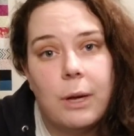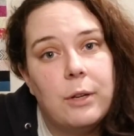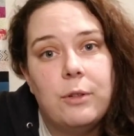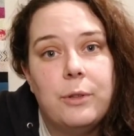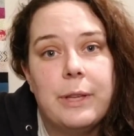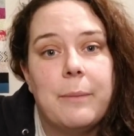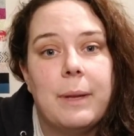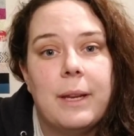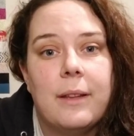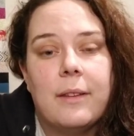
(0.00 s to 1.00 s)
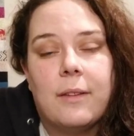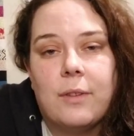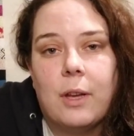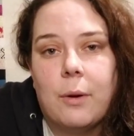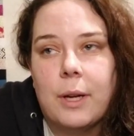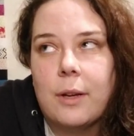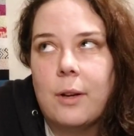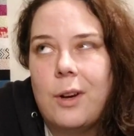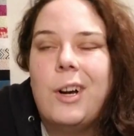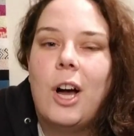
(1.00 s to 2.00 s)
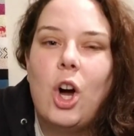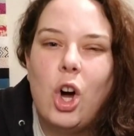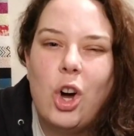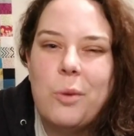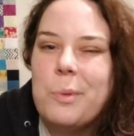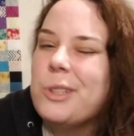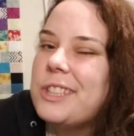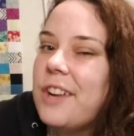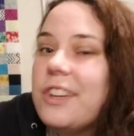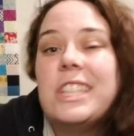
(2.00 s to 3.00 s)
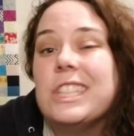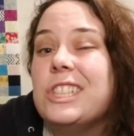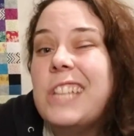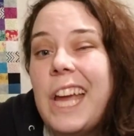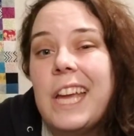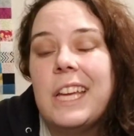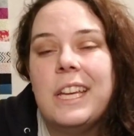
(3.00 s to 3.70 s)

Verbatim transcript: I do do 10 minutes of sewing almost every single day.